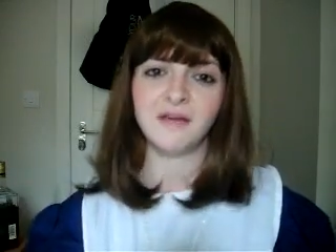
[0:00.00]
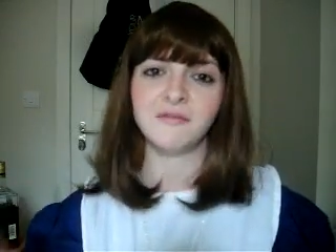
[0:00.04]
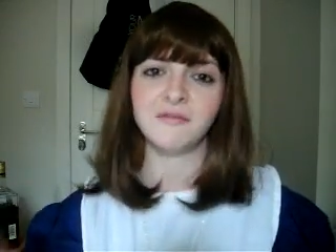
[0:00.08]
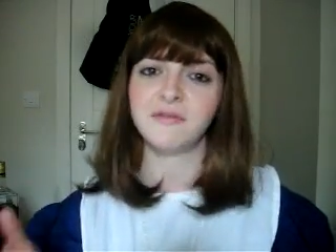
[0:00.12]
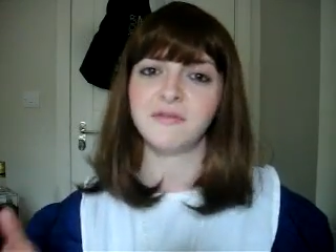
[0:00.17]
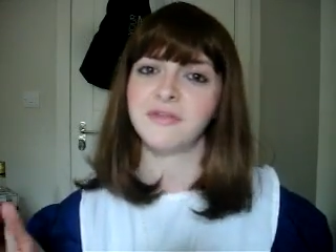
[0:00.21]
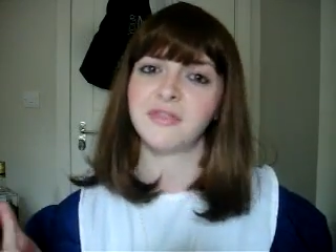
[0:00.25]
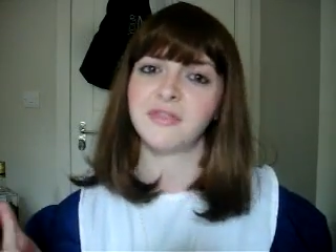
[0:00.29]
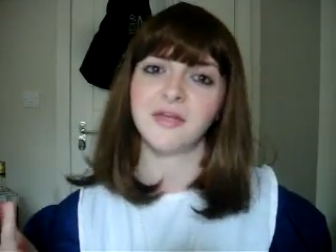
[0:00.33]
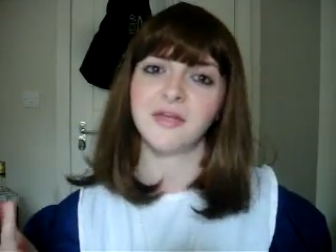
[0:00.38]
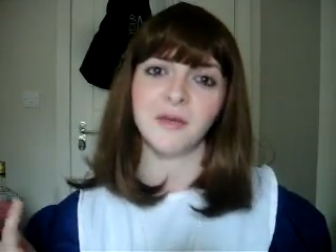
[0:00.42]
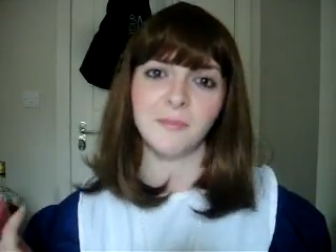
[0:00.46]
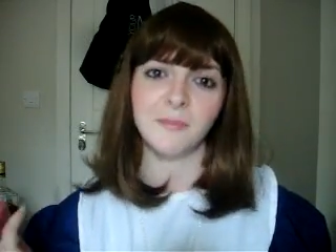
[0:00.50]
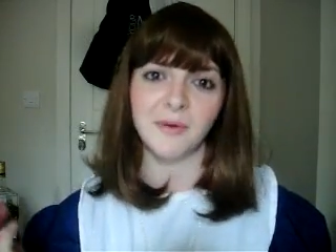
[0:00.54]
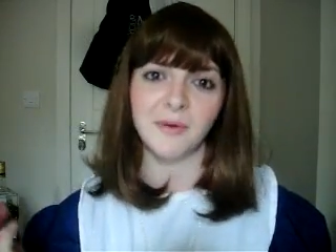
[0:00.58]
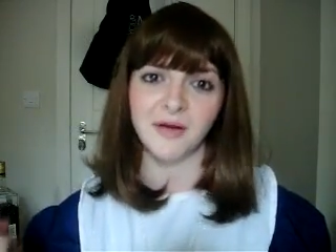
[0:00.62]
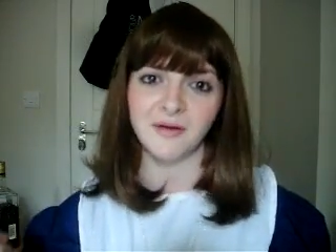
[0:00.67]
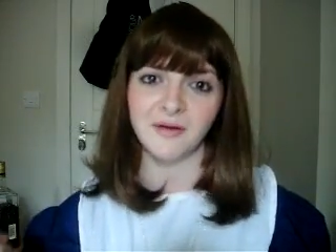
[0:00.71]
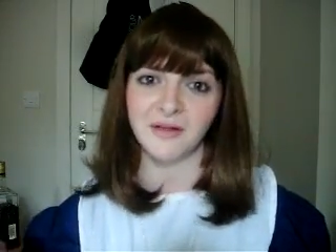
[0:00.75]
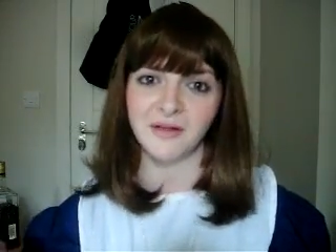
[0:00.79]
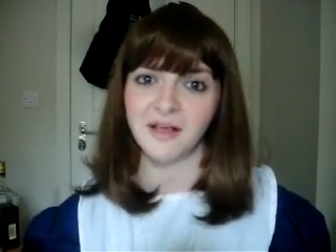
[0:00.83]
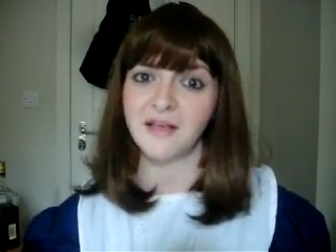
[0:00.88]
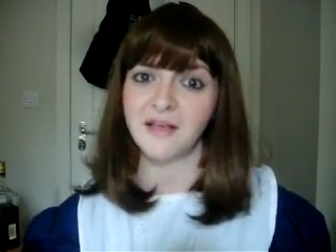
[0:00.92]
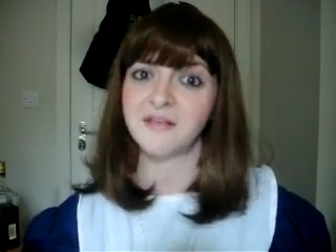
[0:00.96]
Everything
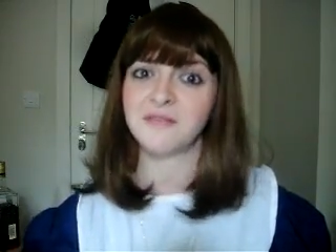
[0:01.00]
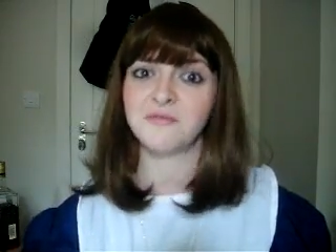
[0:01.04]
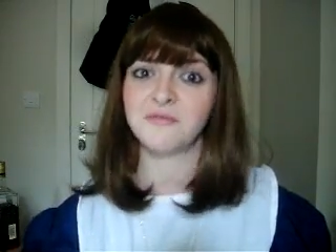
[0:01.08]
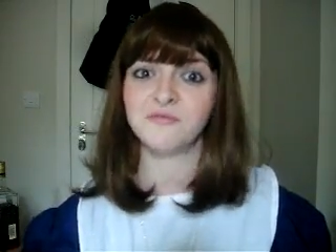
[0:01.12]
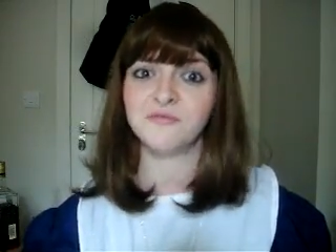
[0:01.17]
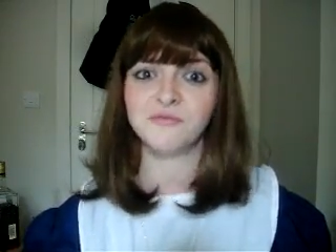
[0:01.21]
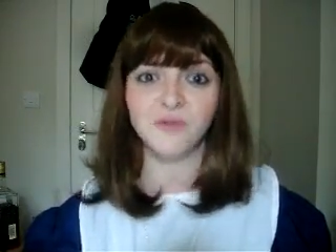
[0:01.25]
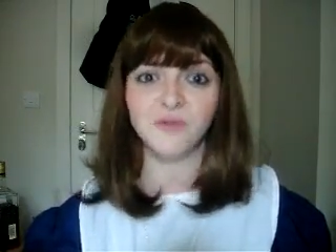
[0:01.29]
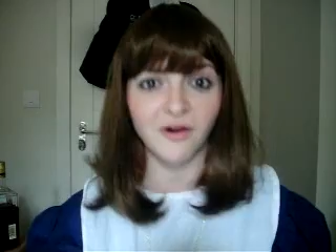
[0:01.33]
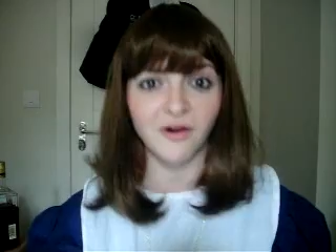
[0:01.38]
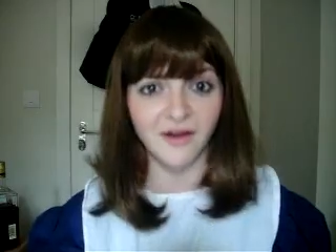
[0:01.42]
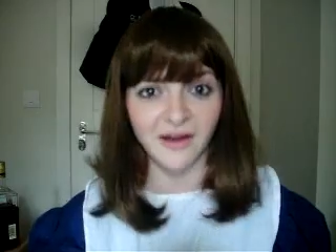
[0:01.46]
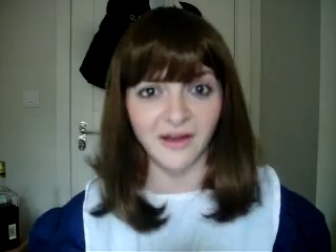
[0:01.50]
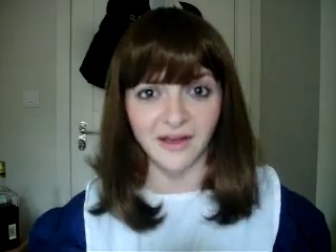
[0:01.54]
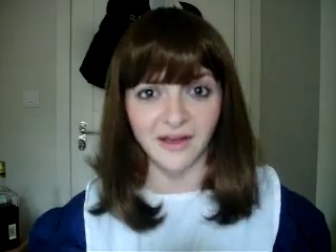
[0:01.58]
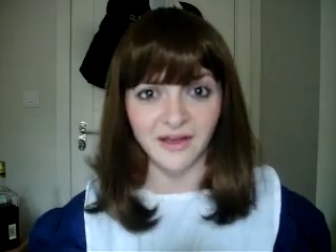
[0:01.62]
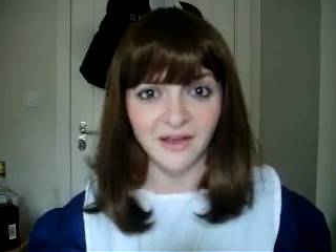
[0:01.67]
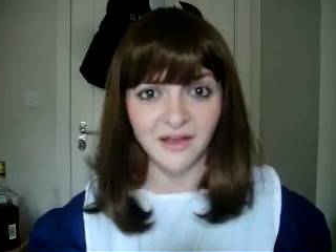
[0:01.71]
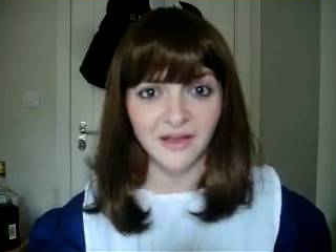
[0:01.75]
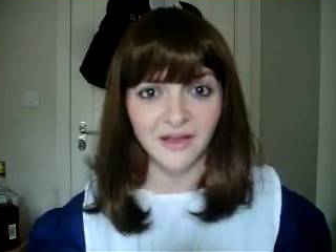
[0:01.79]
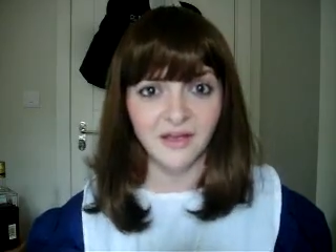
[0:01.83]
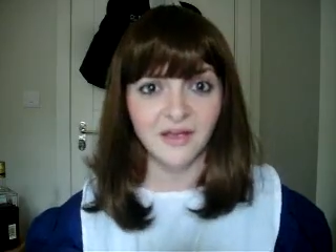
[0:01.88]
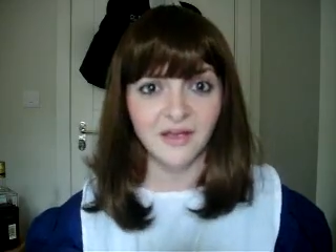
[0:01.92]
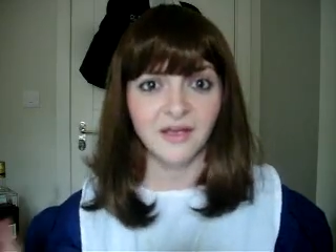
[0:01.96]
about it isn't
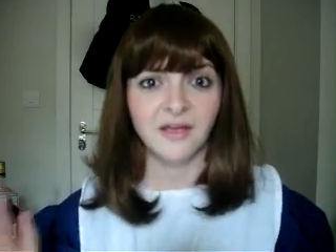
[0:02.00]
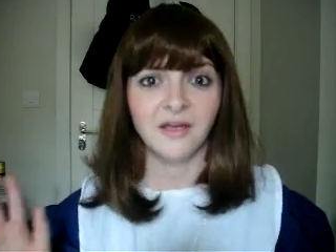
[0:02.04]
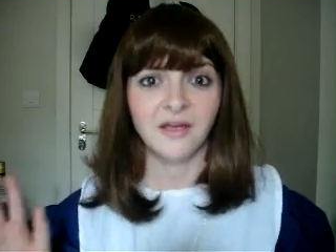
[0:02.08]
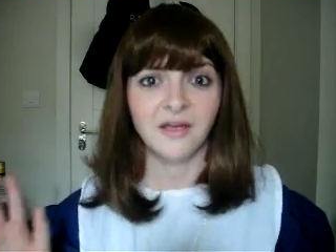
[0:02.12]
right.